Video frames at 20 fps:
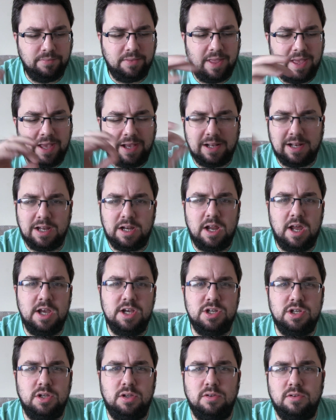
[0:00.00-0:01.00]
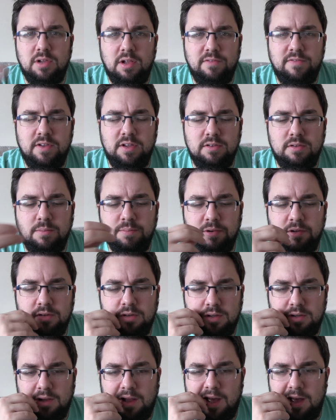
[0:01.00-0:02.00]
inclinations, like things that
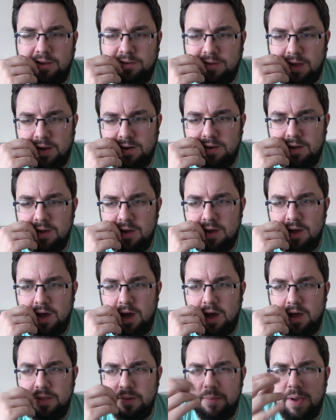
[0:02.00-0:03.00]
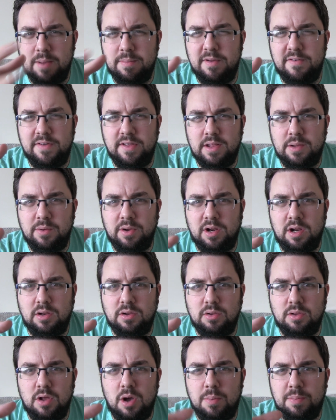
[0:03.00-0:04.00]
Princess Leia said, that made me think they were going
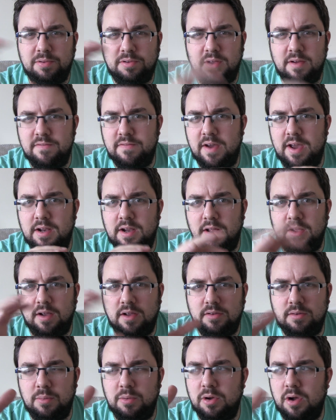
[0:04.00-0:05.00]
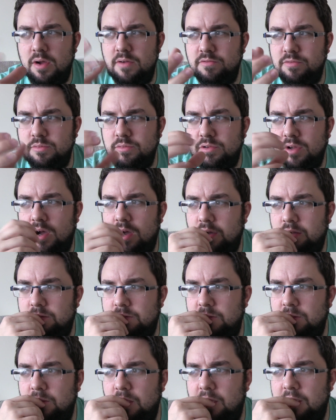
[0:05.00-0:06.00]
to do the opposite of Vader, someone going from dark
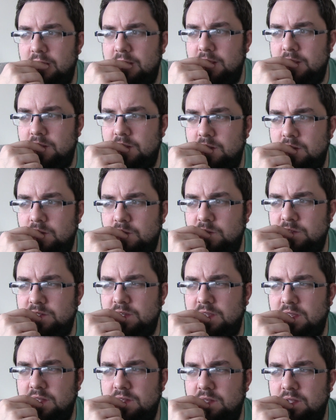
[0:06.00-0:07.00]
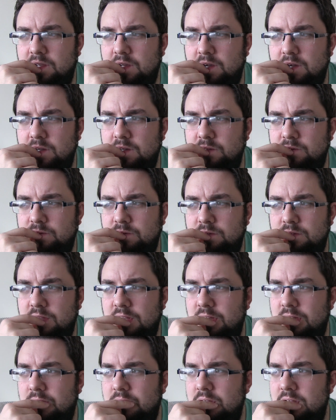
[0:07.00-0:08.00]
to light, which I guess they kind of
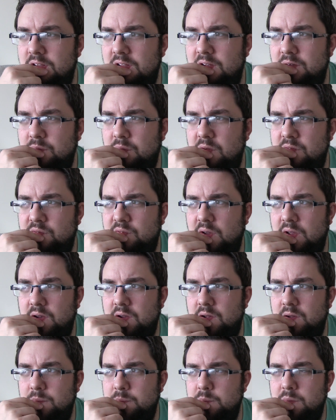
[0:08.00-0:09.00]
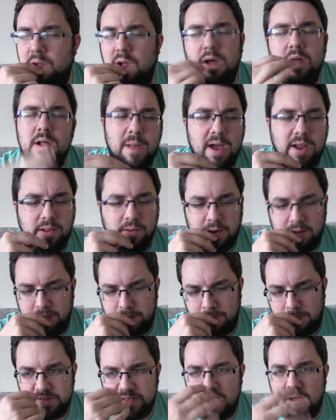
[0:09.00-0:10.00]
did in the end with Vader. But
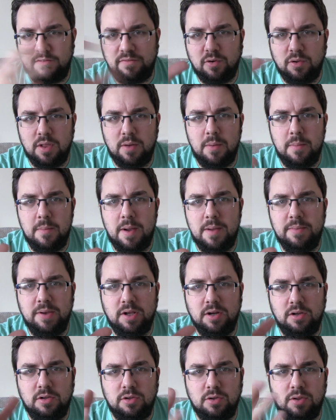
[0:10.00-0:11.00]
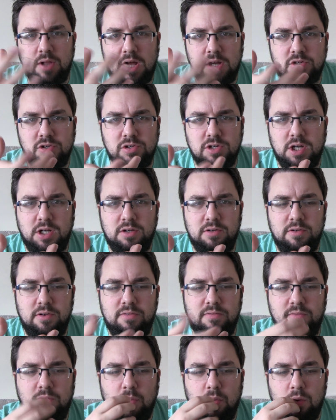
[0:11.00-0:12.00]
anyway, yeah, I thought they were maybe going to do that trajectory
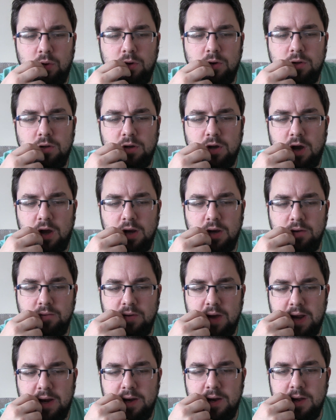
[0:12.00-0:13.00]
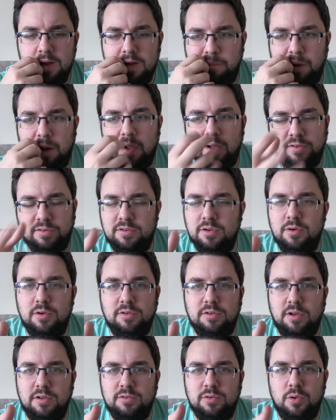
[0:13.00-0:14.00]
for Kylo Ren, but as soon
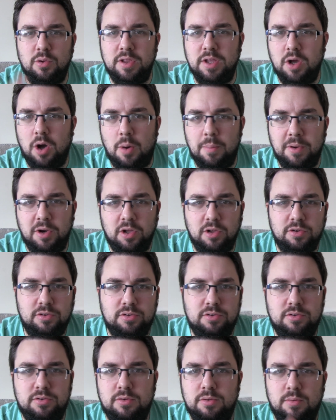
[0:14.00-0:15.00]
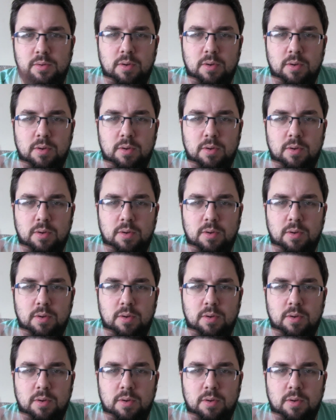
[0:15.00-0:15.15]
as I saw the ominous